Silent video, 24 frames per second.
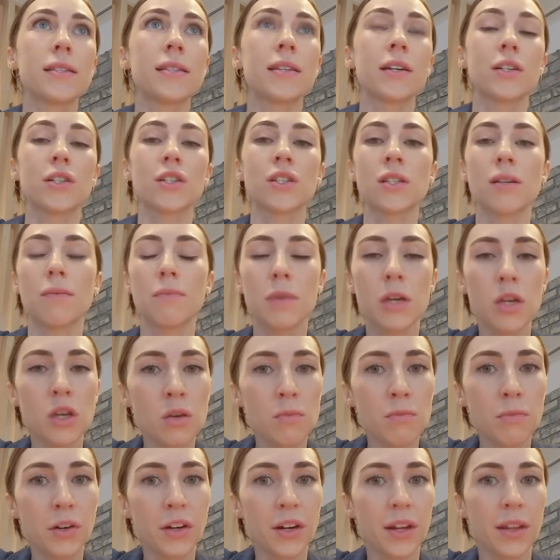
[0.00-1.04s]
There's some
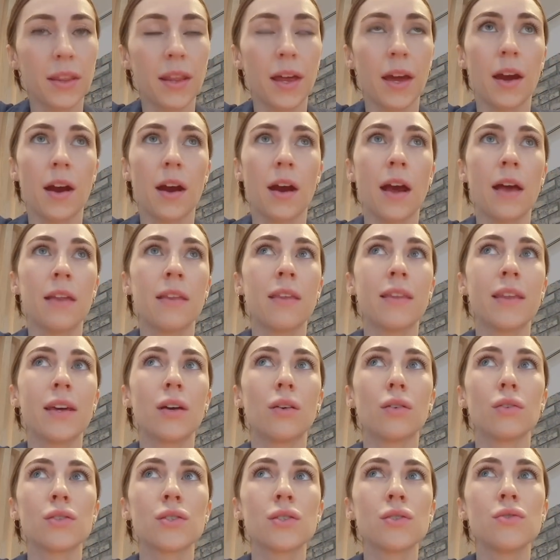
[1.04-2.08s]
humor in there, and then they
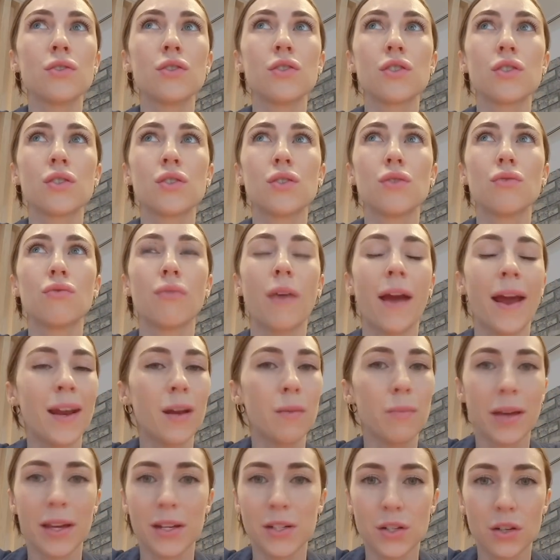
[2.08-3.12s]
also just do
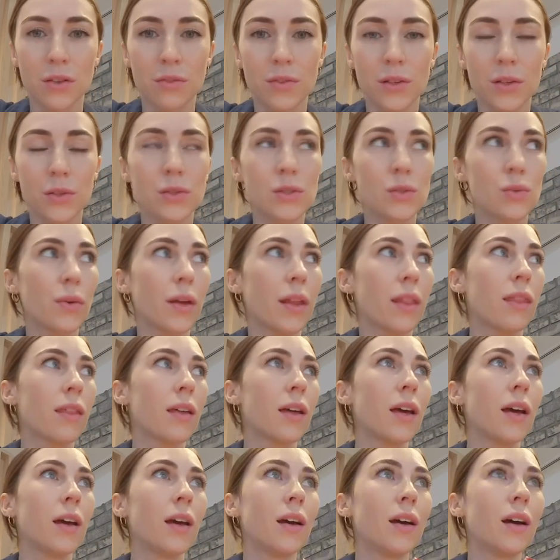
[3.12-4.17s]
random interviews with
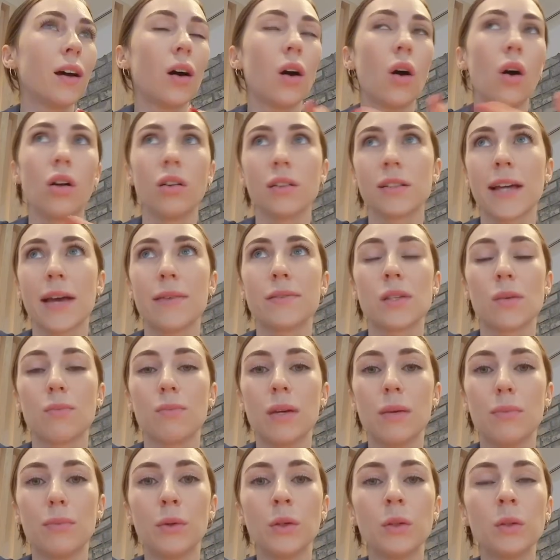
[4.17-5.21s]
all types of
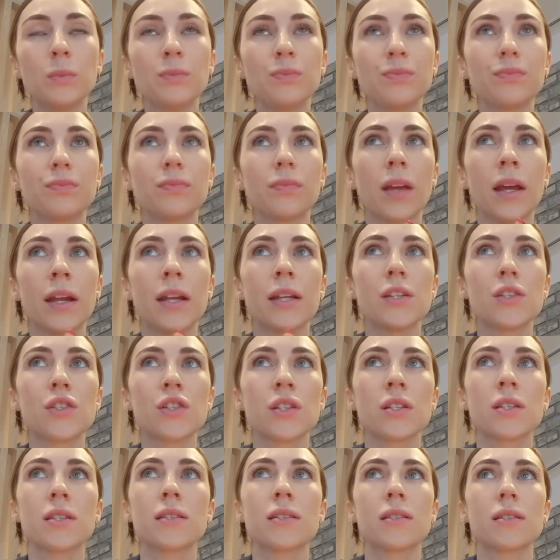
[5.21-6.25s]
people, and it's
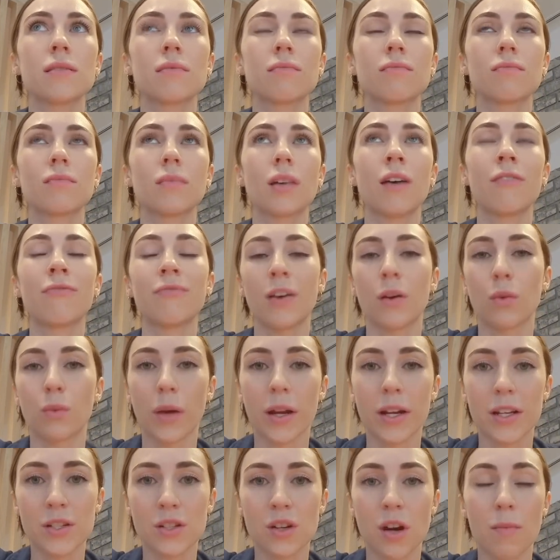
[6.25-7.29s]
just a fun way
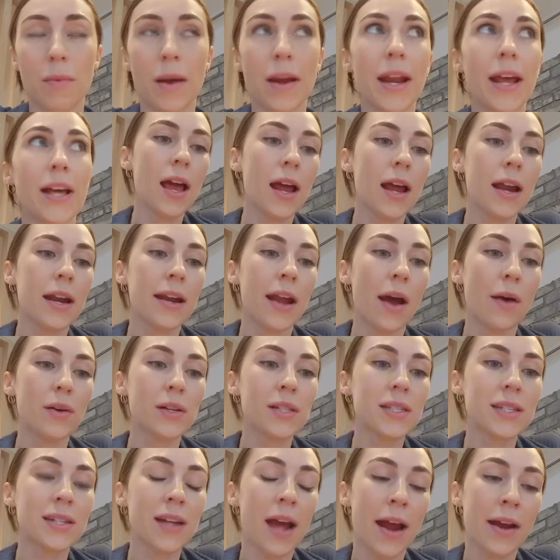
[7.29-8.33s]
to start my day. Now it's
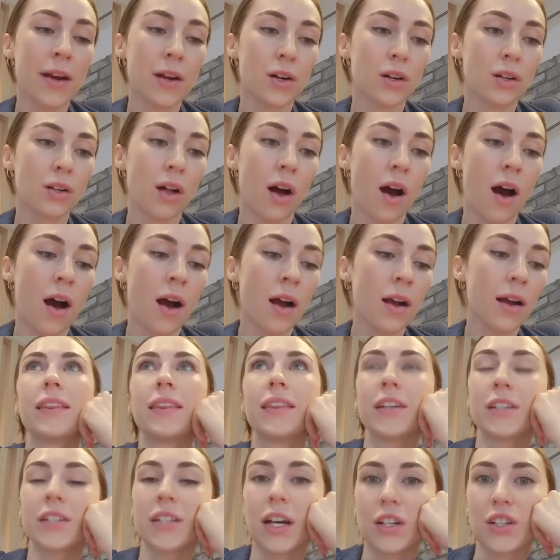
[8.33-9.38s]
9 o'clock.
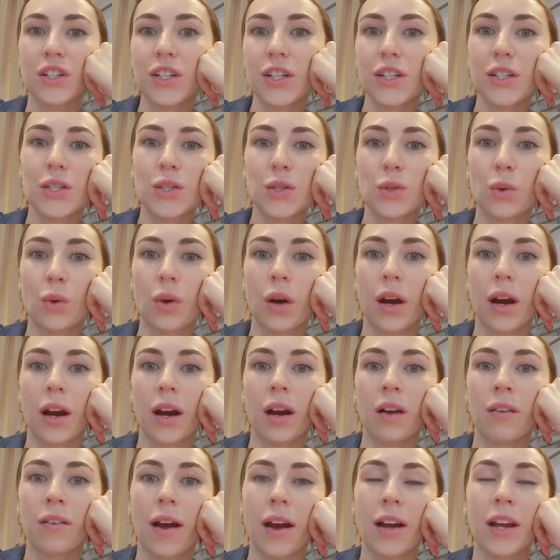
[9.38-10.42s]
There's actually a
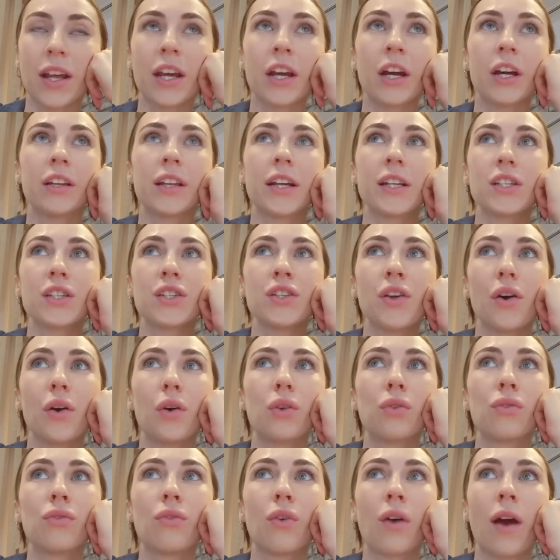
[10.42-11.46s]
store around here that's
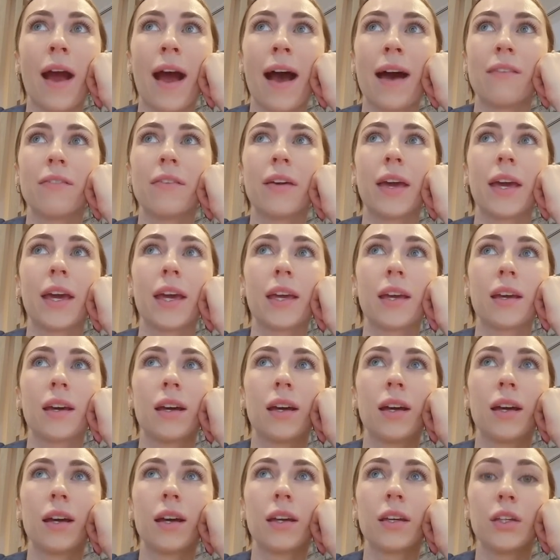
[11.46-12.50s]
known for
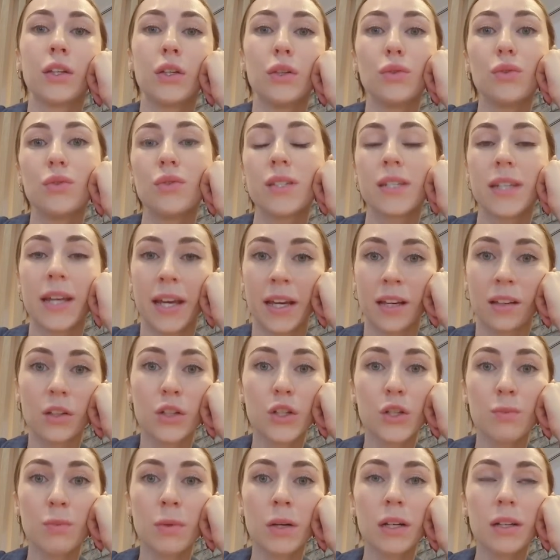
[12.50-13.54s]
having used
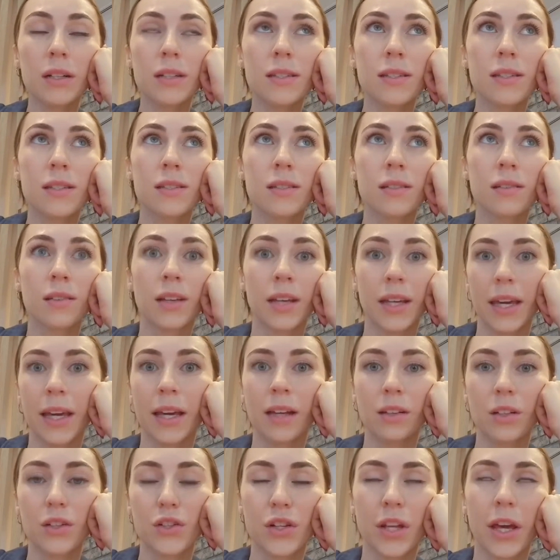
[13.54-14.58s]
English books, like
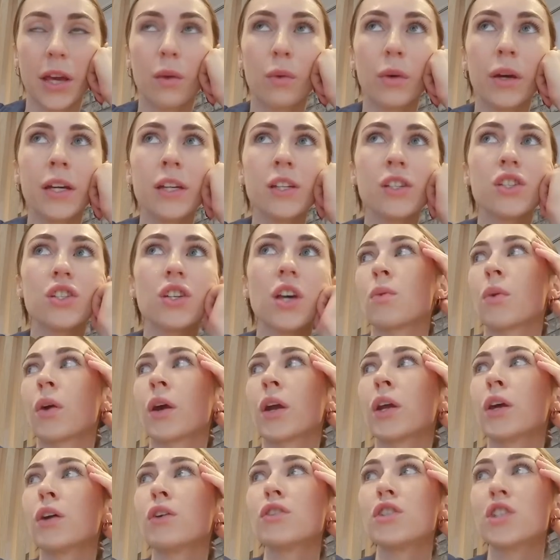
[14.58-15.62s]
English language. We're gonna
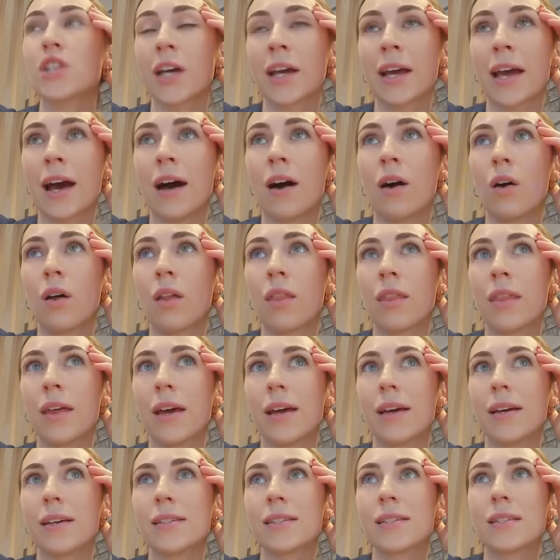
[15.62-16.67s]
go check out
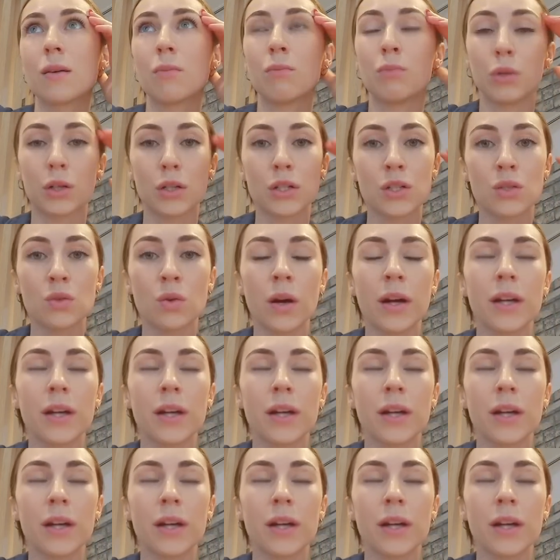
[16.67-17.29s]
this bookstore.